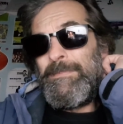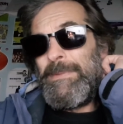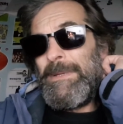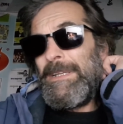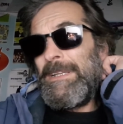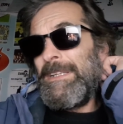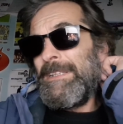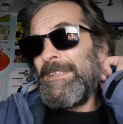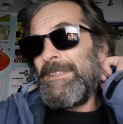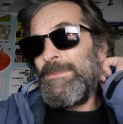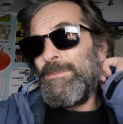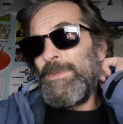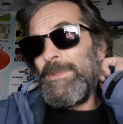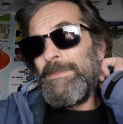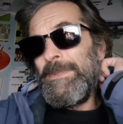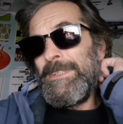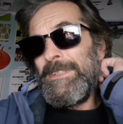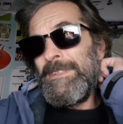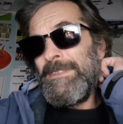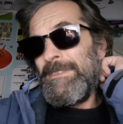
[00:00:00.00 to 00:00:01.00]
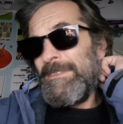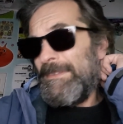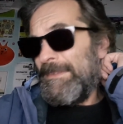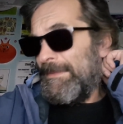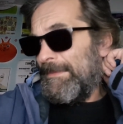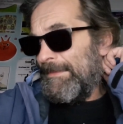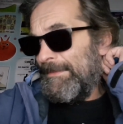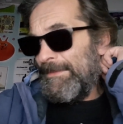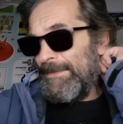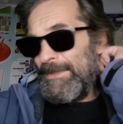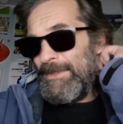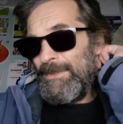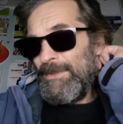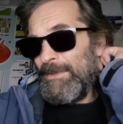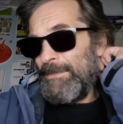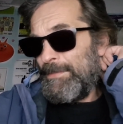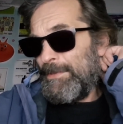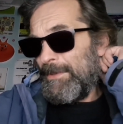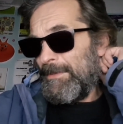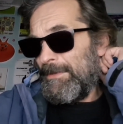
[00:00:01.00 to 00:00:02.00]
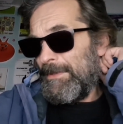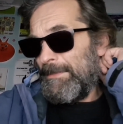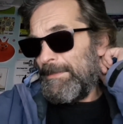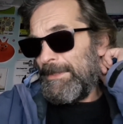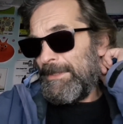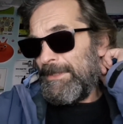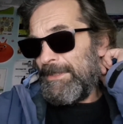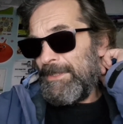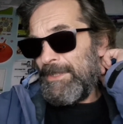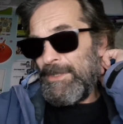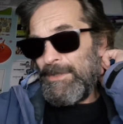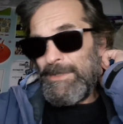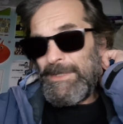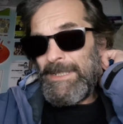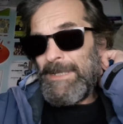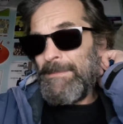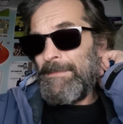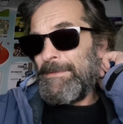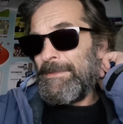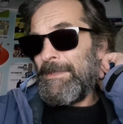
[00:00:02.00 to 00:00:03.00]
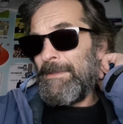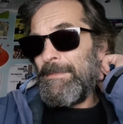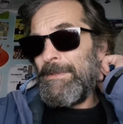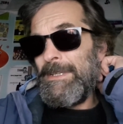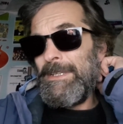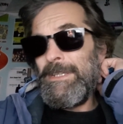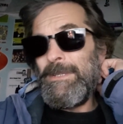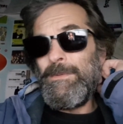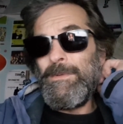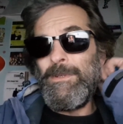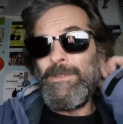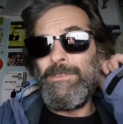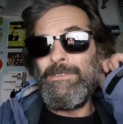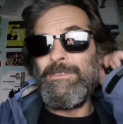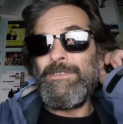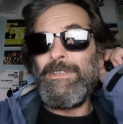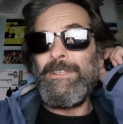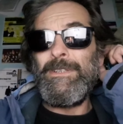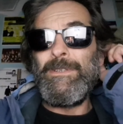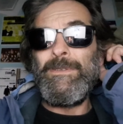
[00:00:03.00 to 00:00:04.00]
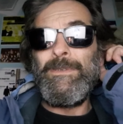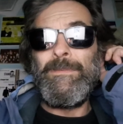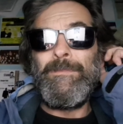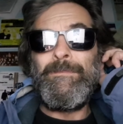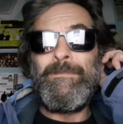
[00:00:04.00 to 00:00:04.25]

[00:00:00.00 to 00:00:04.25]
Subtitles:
billion women will probably be queuing up to bloody watch now.